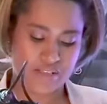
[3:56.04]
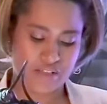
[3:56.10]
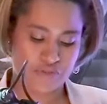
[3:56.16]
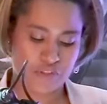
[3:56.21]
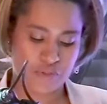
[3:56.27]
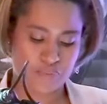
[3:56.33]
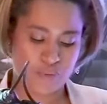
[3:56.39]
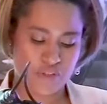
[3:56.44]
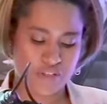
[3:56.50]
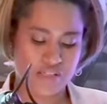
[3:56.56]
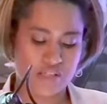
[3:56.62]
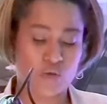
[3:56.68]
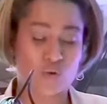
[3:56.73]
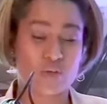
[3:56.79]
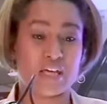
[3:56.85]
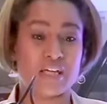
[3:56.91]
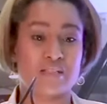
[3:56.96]
service points
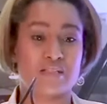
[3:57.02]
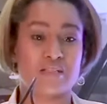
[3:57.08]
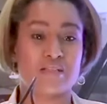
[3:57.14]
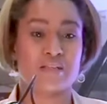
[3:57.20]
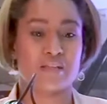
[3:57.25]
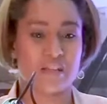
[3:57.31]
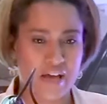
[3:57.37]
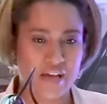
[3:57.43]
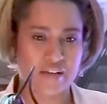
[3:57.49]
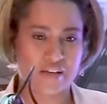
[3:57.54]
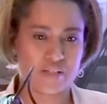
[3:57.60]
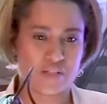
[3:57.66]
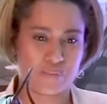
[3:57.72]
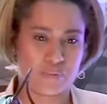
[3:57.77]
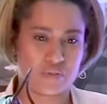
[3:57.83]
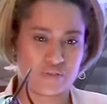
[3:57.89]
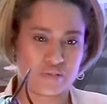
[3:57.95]
located in
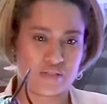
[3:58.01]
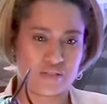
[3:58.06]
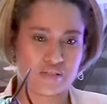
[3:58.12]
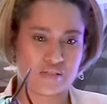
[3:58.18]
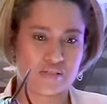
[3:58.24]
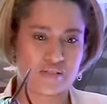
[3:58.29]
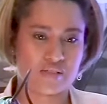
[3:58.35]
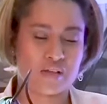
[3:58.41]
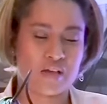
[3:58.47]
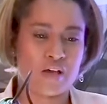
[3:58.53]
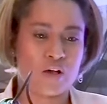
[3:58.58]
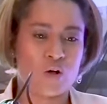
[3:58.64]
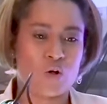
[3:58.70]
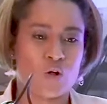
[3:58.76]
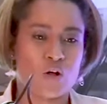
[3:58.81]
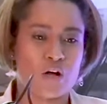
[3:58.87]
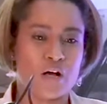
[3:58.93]
high-rise buildings.
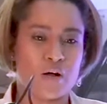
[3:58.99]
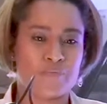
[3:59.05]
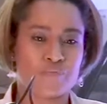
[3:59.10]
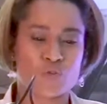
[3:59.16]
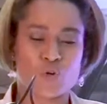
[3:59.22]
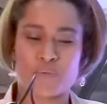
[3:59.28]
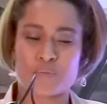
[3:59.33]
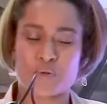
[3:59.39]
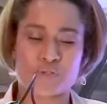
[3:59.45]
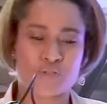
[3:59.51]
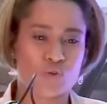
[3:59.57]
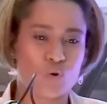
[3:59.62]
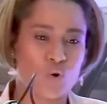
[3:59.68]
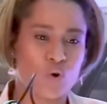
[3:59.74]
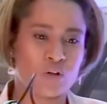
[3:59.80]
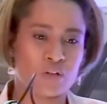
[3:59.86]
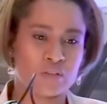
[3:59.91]
Almost
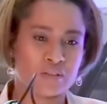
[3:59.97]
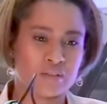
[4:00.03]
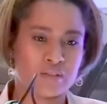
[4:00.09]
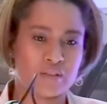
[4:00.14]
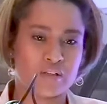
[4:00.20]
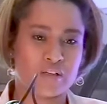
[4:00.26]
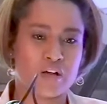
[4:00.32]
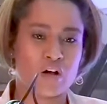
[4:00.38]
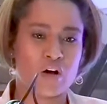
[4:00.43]
all